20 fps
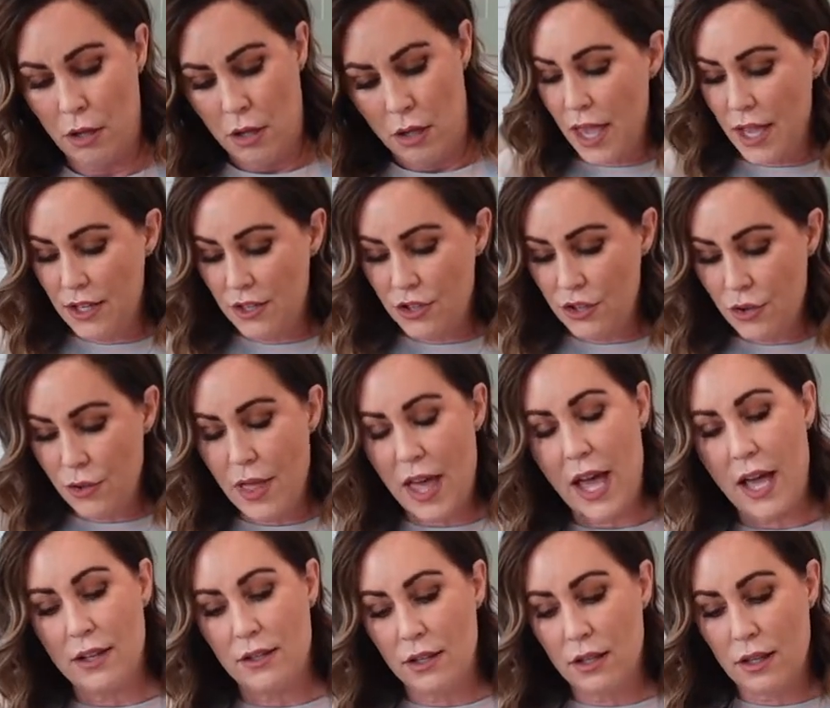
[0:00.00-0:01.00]
And to
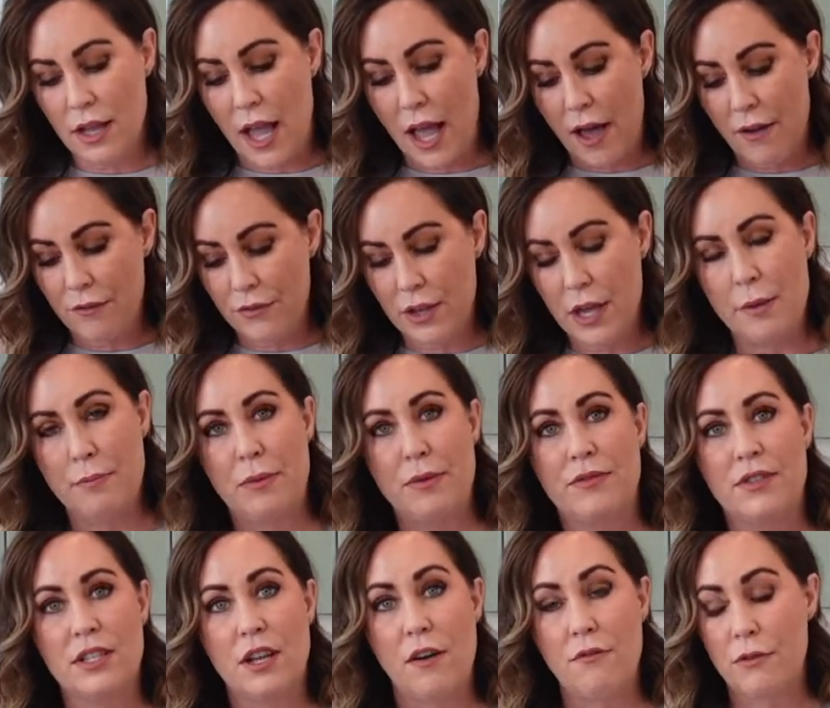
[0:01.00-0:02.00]
that 1/2 cup of
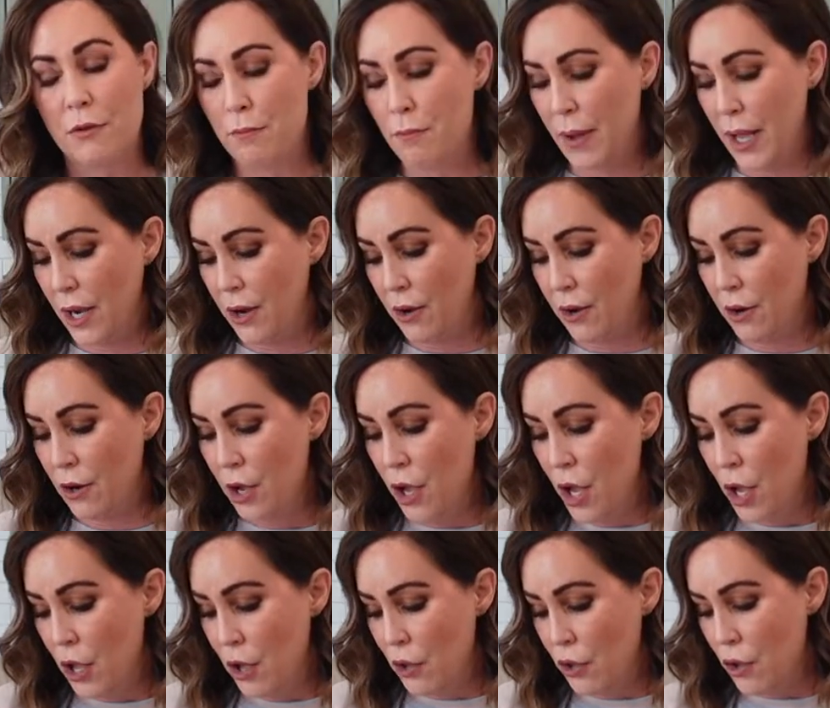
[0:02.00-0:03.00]
softened butter,
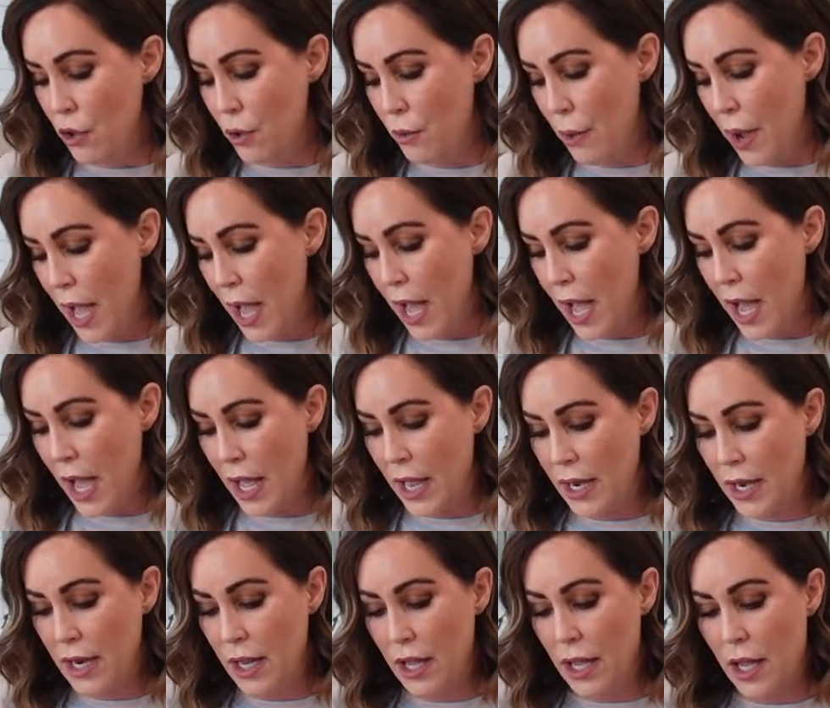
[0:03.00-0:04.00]
you
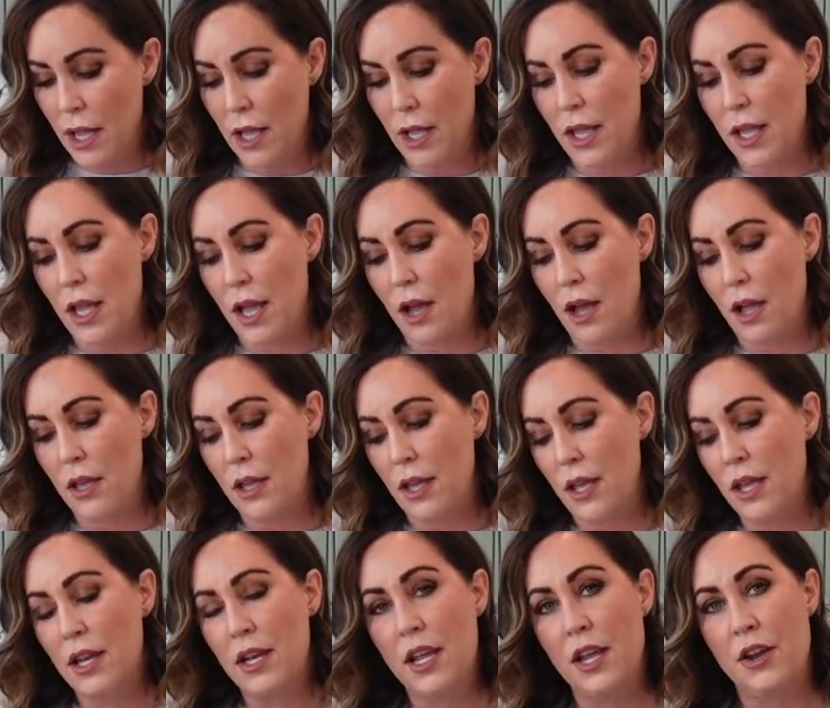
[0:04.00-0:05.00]
add,
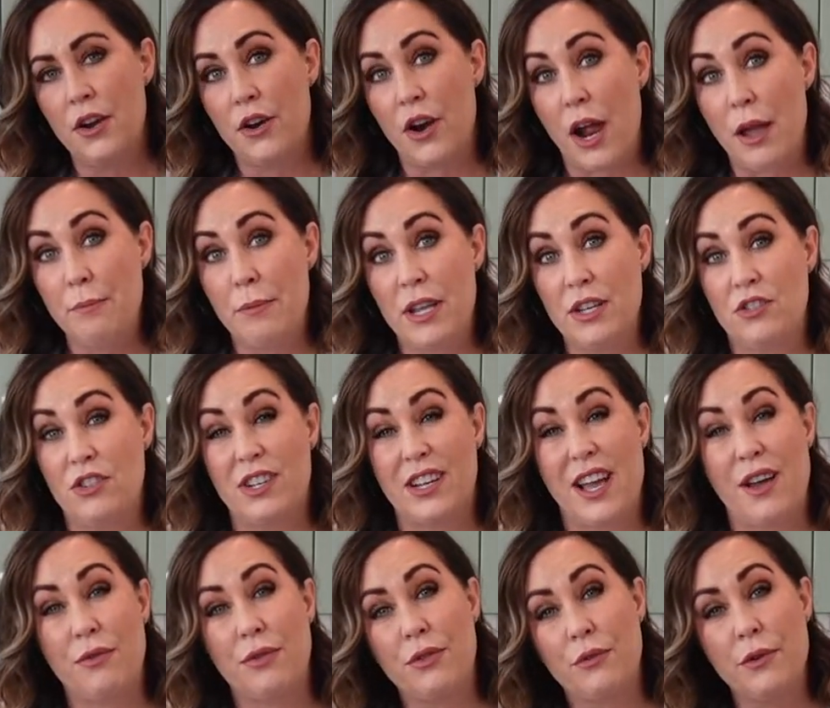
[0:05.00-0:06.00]
in here I measured
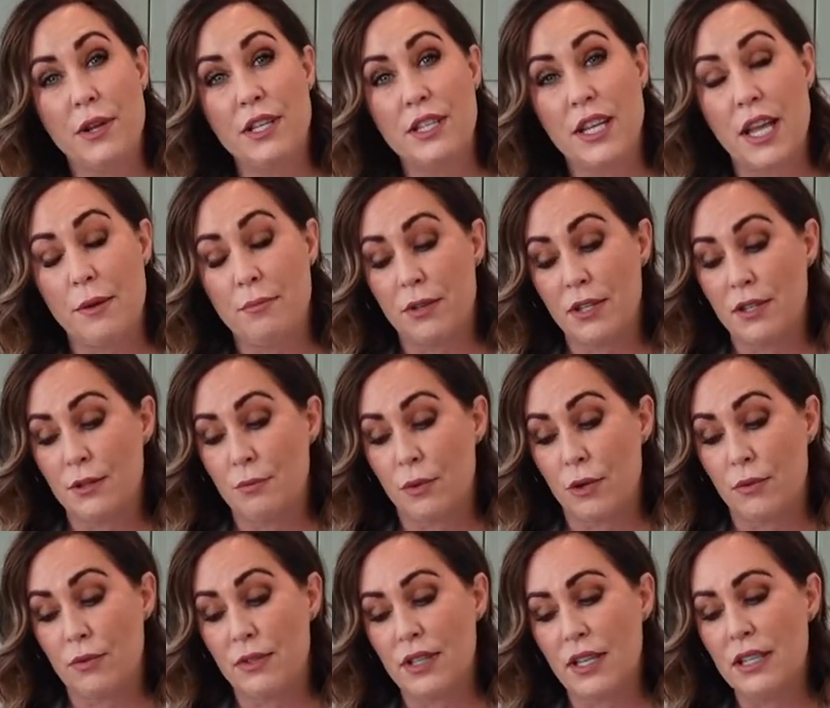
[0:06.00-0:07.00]
out 3
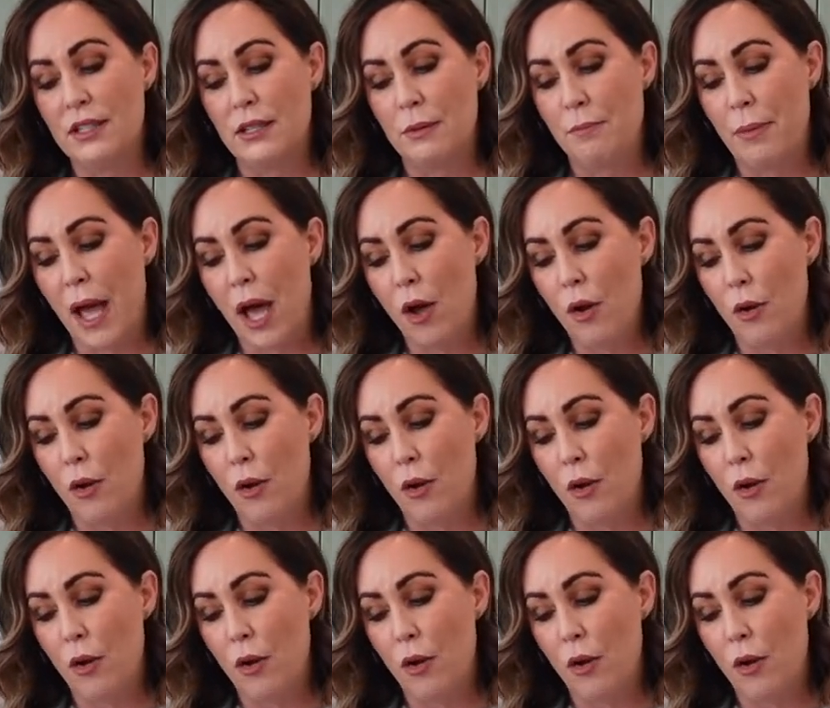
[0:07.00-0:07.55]
tablespoons. It's about